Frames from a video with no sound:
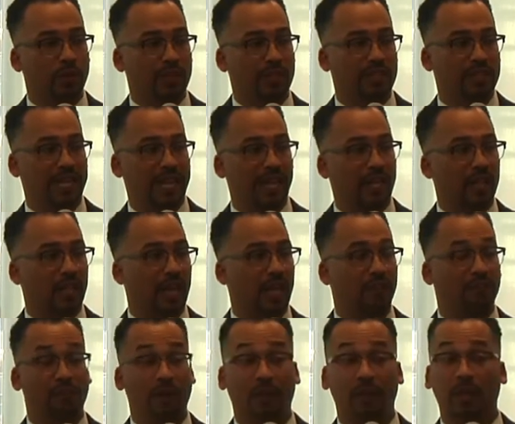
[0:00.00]
U.S. debt
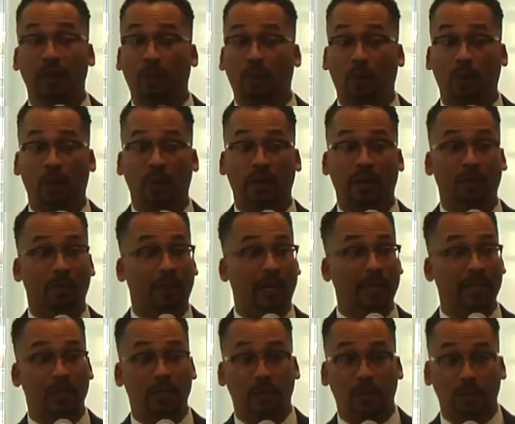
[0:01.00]
clock, very important.
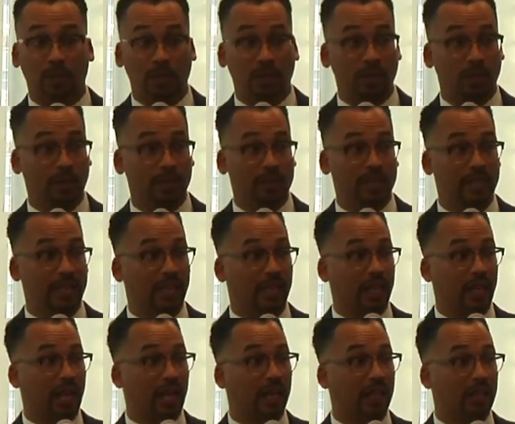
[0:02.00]
Everybody should go to
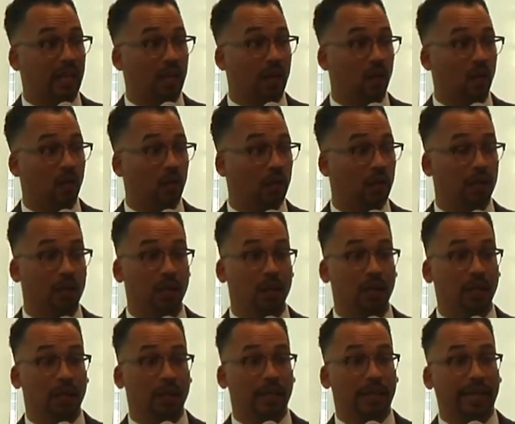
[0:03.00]
usdebtclock.org
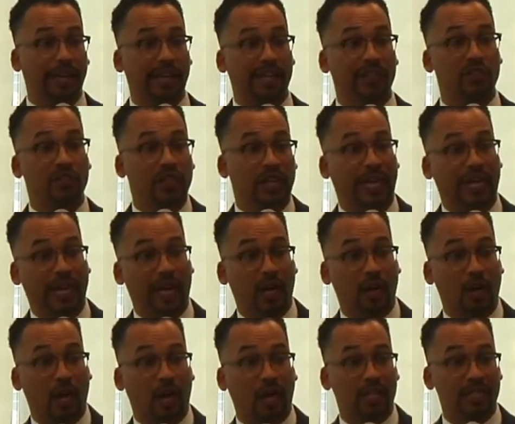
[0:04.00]
and check
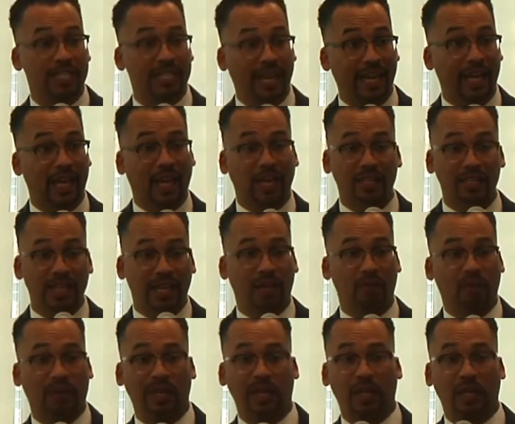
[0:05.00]
out our debt. Our
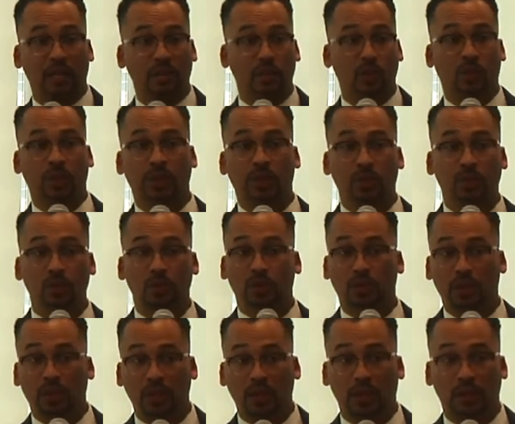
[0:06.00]
debt right now is 22
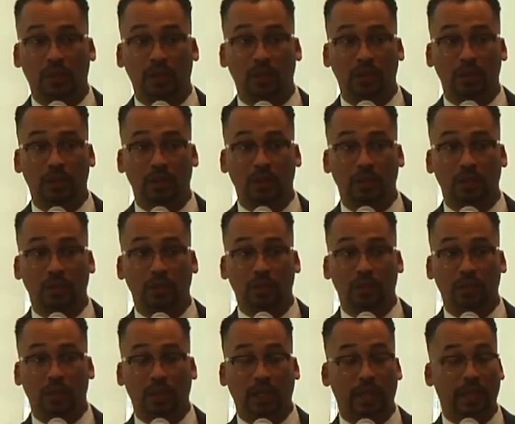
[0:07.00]
trillion.
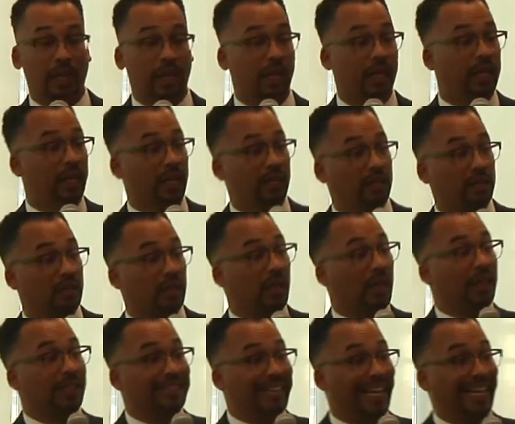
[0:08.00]
And that's
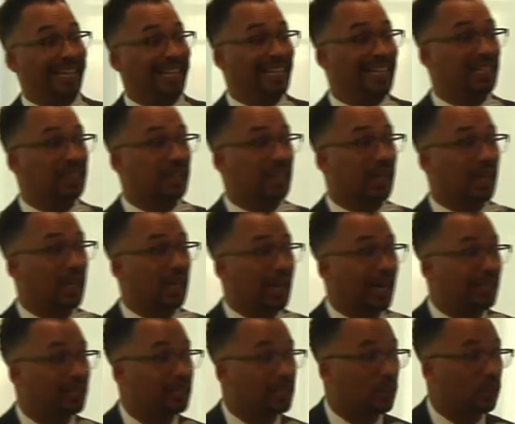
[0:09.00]
taking into
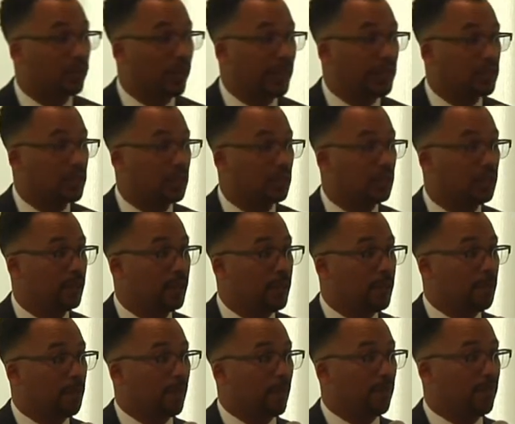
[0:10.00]
consideration
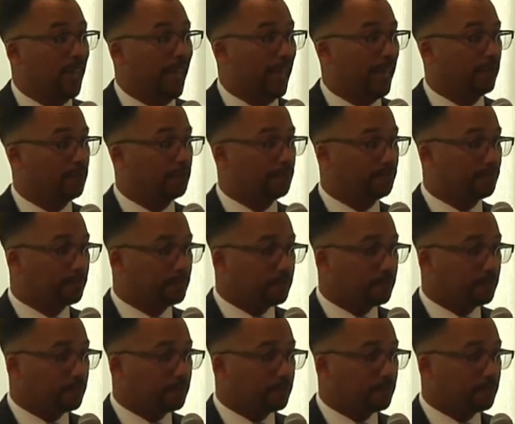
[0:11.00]
that